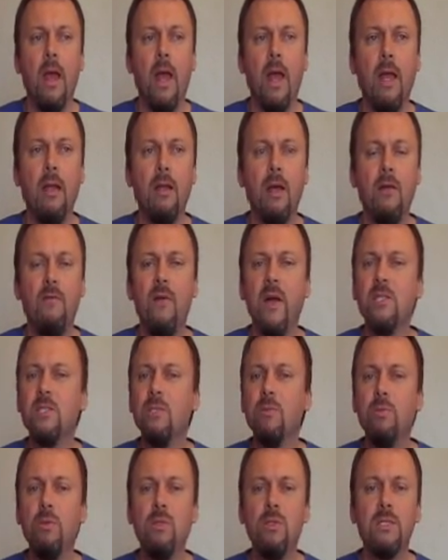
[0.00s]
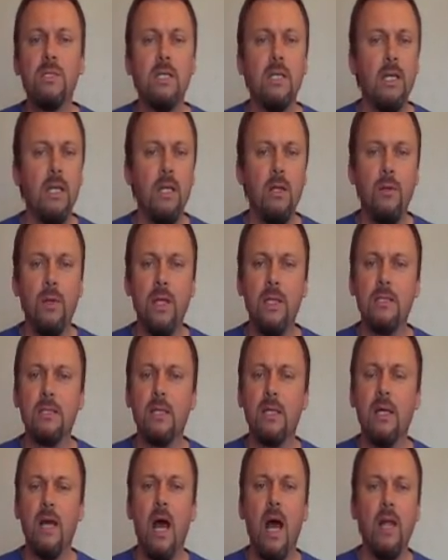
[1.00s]
And vegetables, he eats
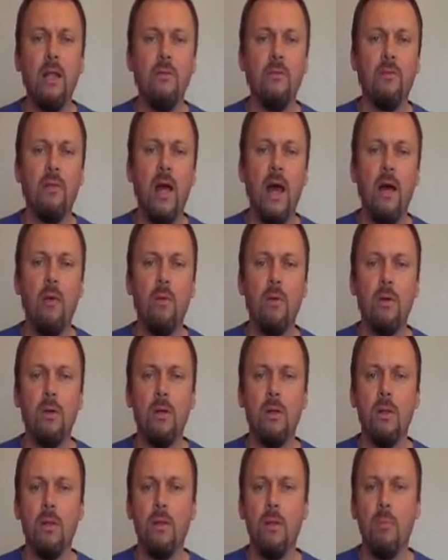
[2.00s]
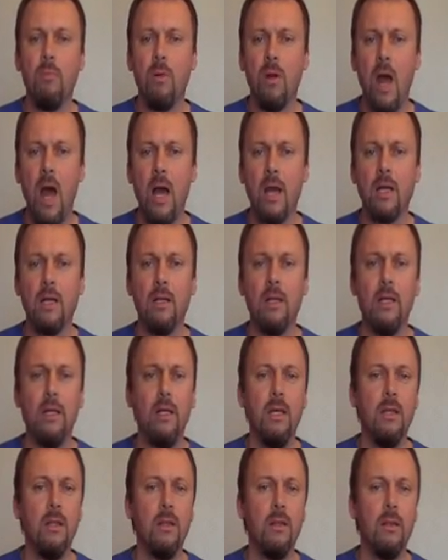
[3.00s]
the cauliflower, the
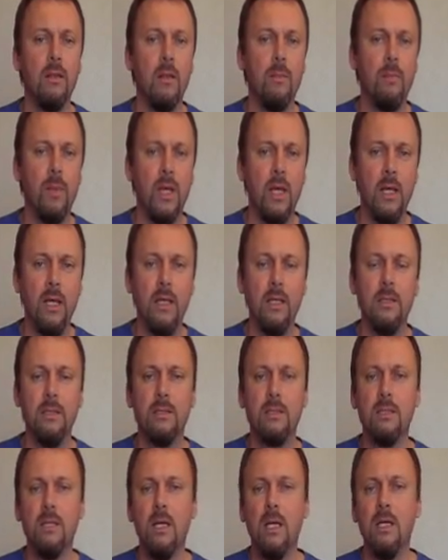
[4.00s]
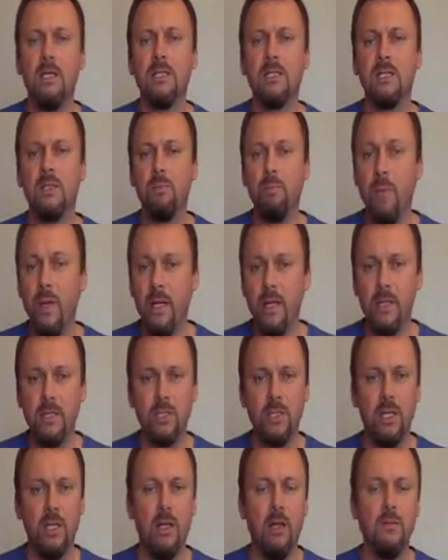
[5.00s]
broccoli, the peas,
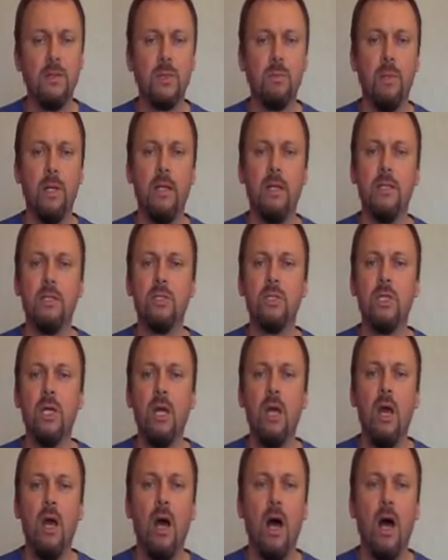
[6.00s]
spinach, he loves spinach.